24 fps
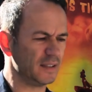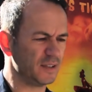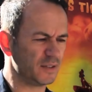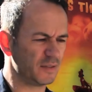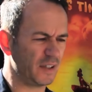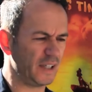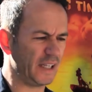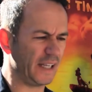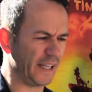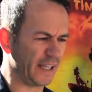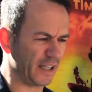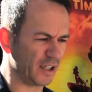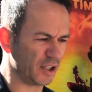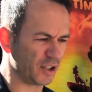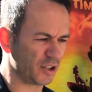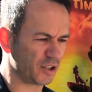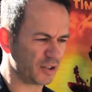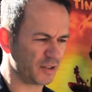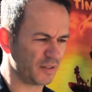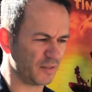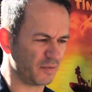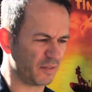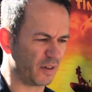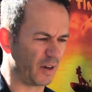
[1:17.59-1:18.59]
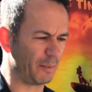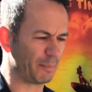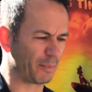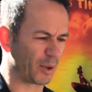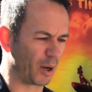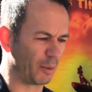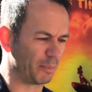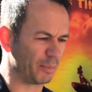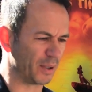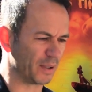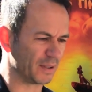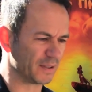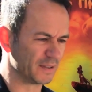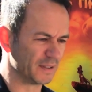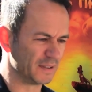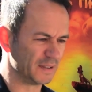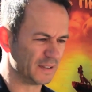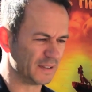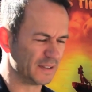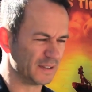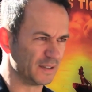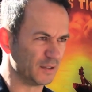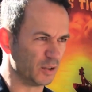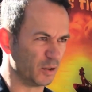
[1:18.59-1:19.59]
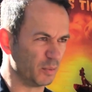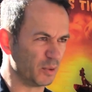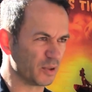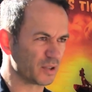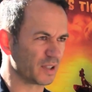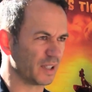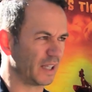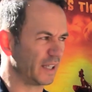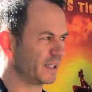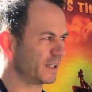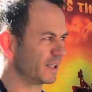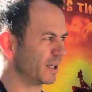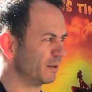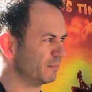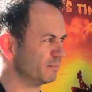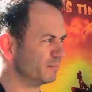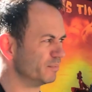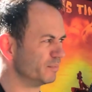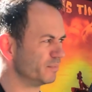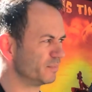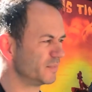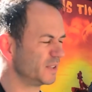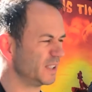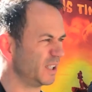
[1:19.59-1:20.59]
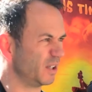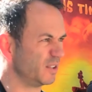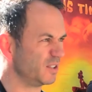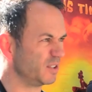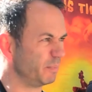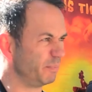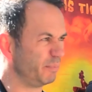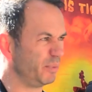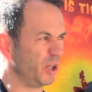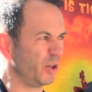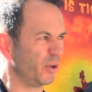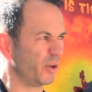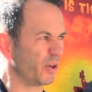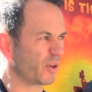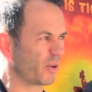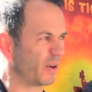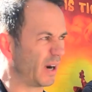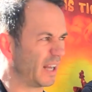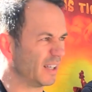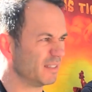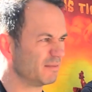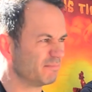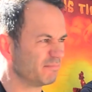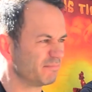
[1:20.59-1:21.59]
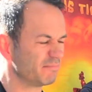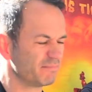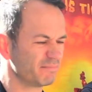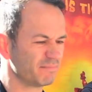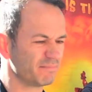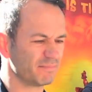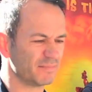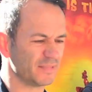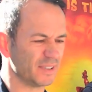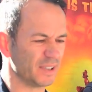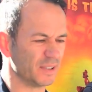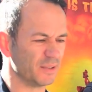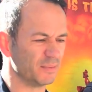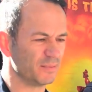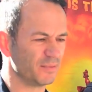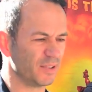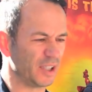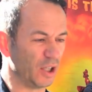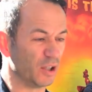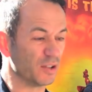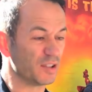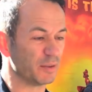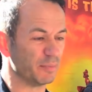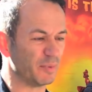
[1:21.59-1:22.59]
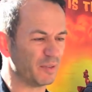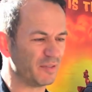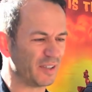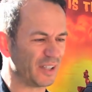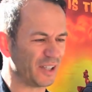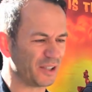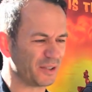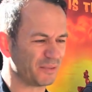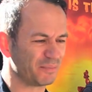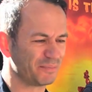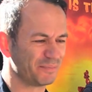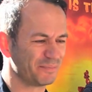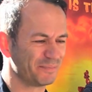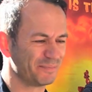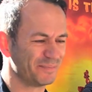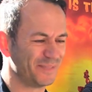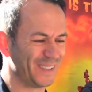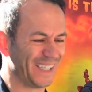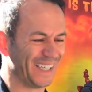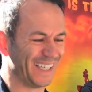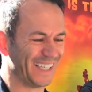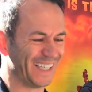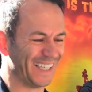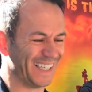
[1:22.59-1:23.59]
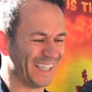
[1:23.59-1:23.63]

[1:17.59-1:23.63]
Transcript: He's very English, very proper, almost like um, you know, he's a bureaucrat, you know, the ultimate villain so